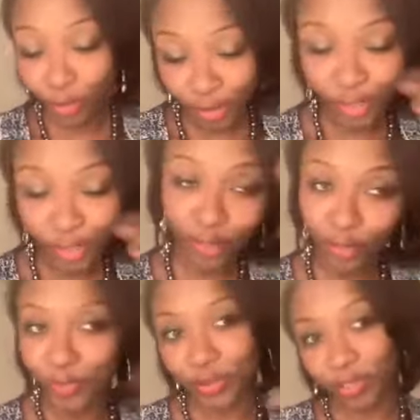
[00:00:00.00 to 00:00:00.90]
the Lord your
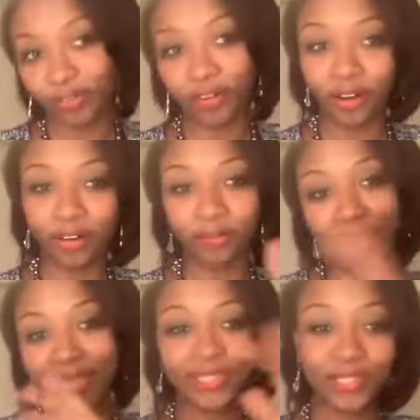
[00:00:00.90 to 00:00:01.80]
God with all your heart,
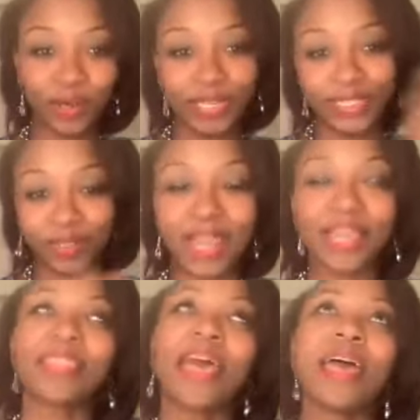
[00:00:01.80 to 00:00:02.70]
mind, yep. soul, and
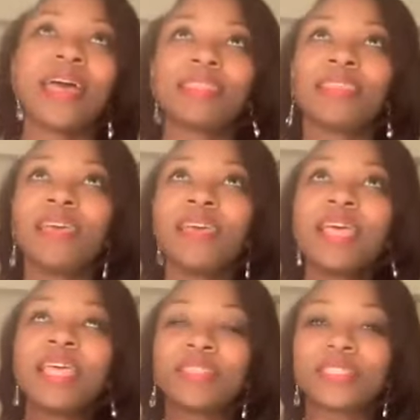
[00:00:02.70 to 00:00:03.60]
strength. And yep.
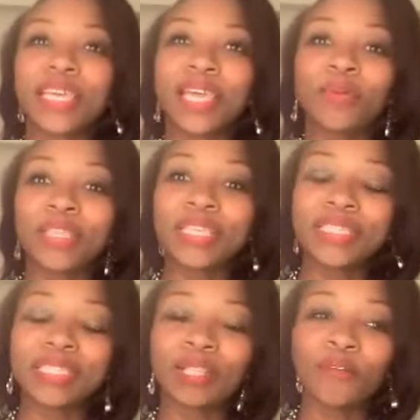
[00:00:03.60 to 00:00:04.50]
the second one
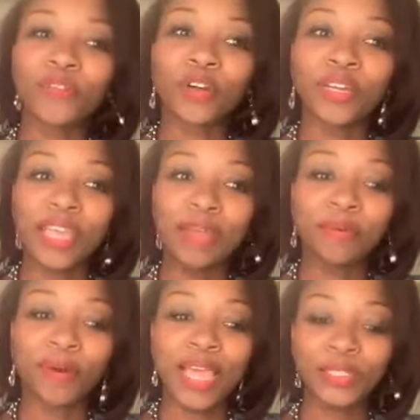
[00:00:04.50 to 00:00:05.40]
is love your
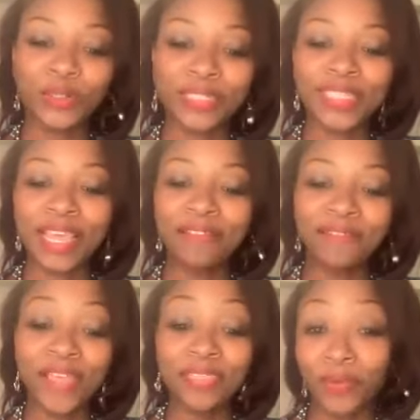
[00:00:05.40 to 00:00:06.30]
neighbor as
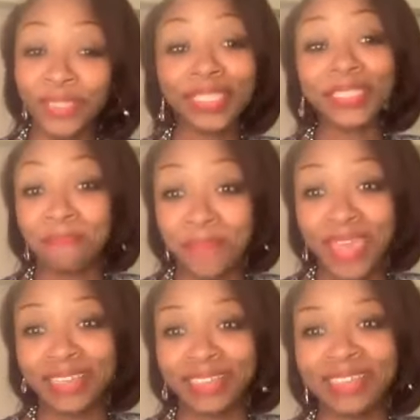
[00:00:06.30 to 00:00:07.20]
yourself. And there is a
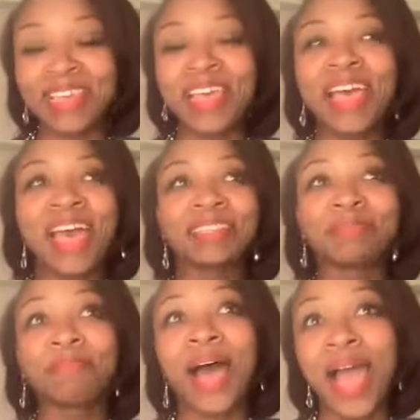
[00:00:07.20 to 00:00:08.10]
debate.
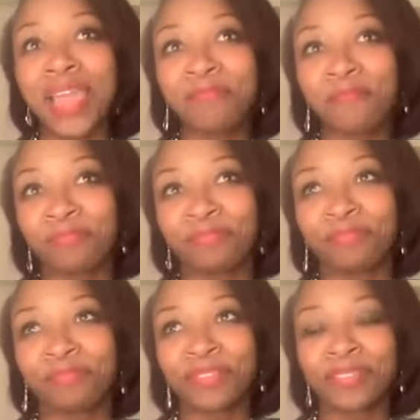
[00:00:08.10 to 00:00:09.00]
And my
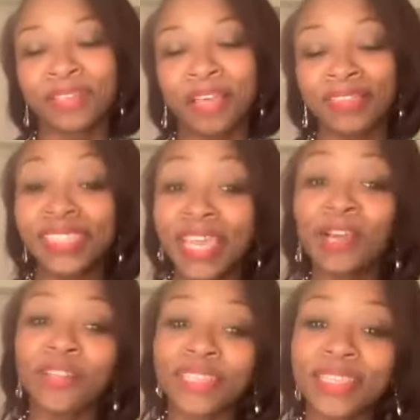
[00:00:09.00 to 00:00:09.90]
uh,
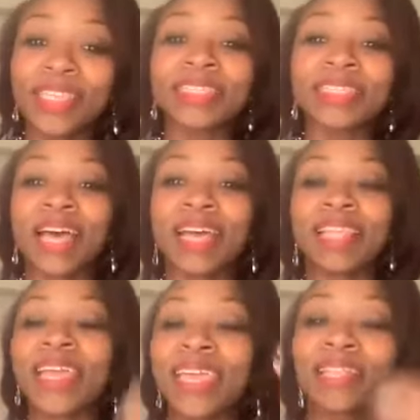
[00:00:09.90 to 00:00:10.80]
take on it is that
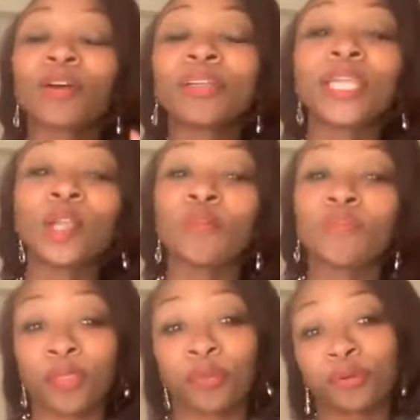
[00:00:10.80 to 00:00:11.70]
I can only love
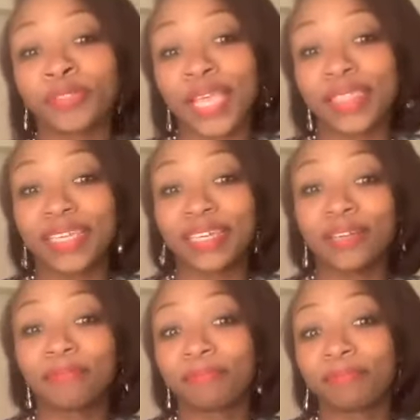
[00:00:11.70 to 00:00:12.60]
others at
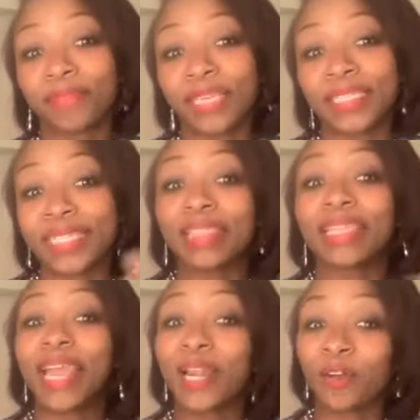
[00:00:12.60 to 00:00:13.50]
the extent
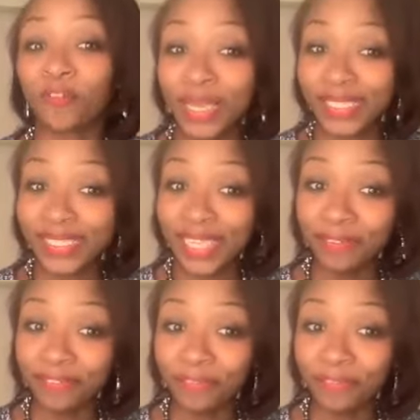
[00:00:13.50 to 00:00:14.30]
that I love myself.